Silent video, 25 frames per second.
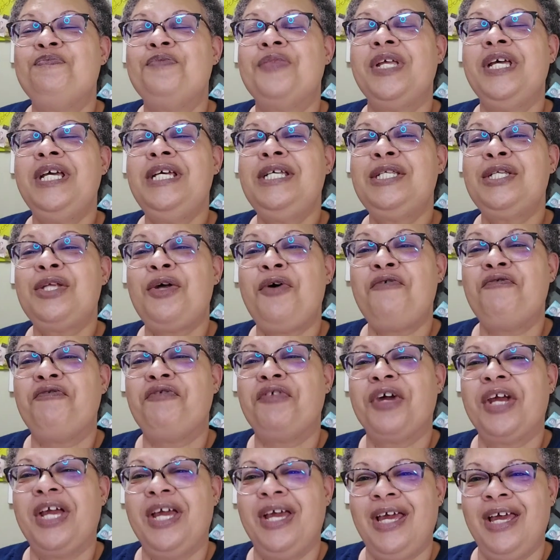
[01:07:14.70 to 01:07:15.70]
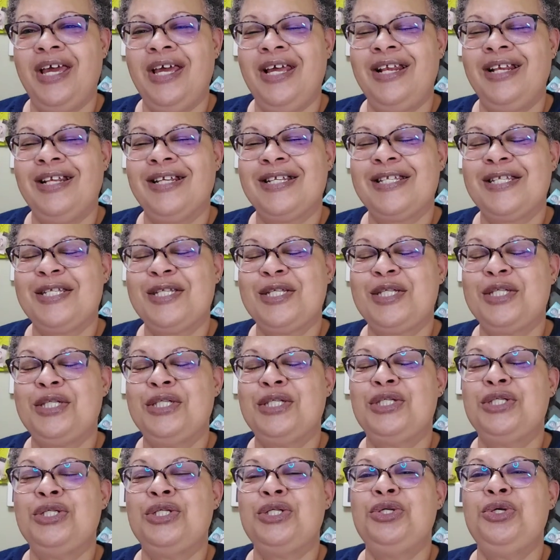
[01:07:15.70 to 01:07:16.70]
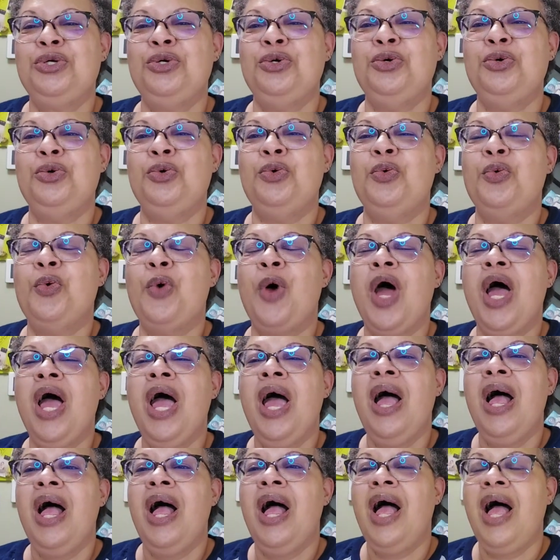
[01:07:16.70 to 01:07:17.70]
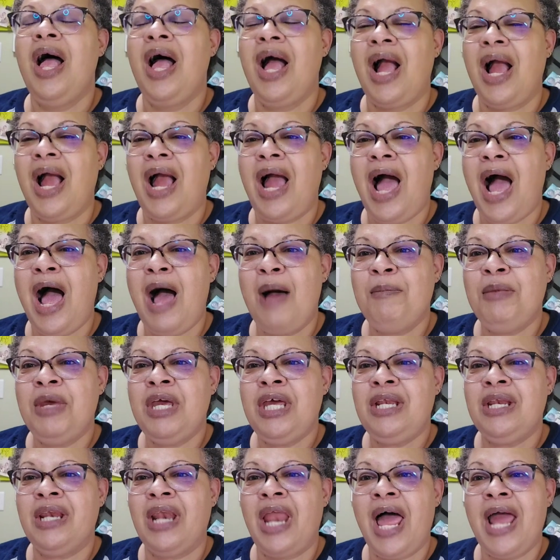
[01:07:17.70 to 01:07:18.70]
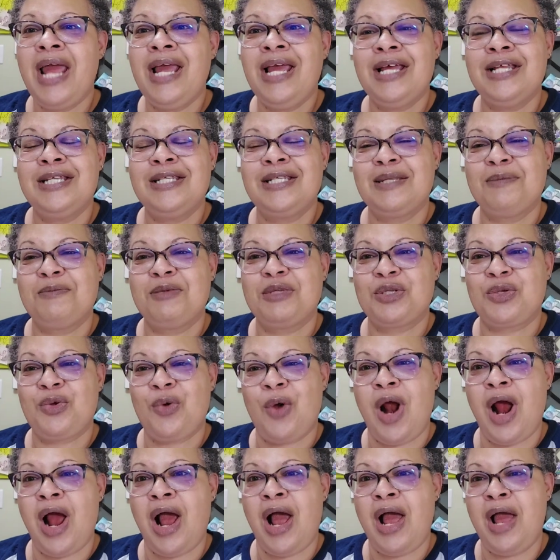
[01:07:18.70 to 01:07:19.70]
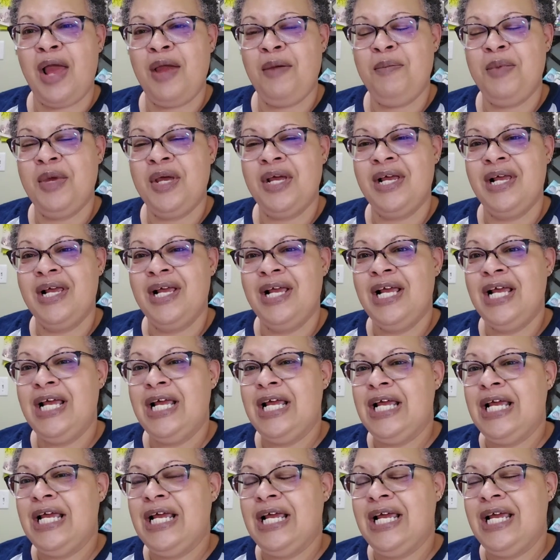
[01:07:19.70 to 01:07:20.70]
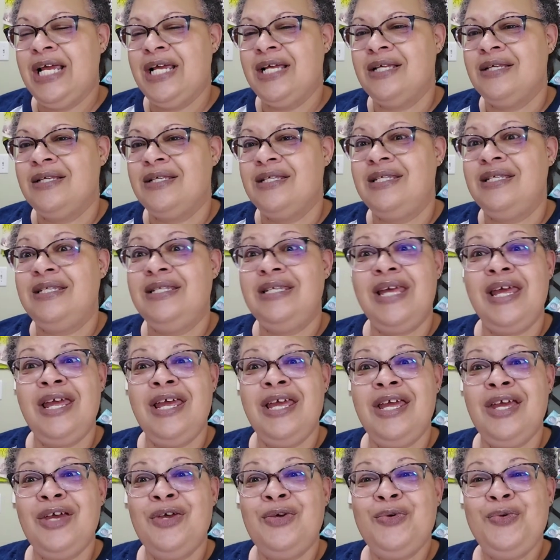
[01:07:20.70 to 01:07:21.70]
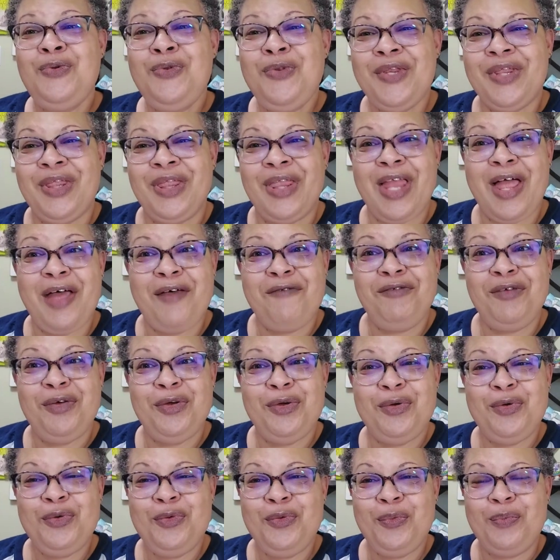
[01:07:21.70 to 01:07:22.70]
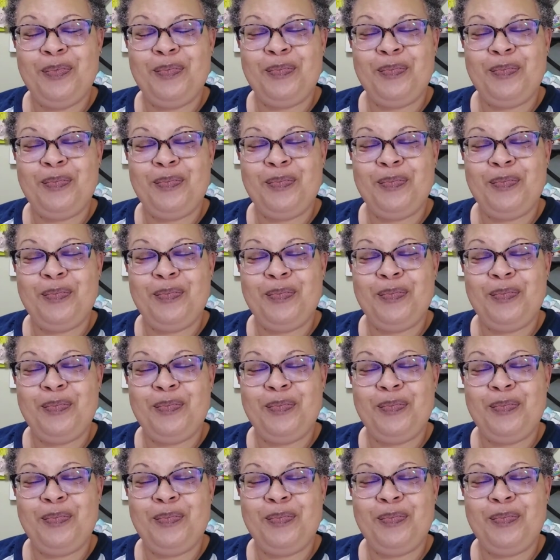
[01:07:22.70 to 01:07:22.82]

Please don't forget to comment, like, and subscribe. See you. Love you.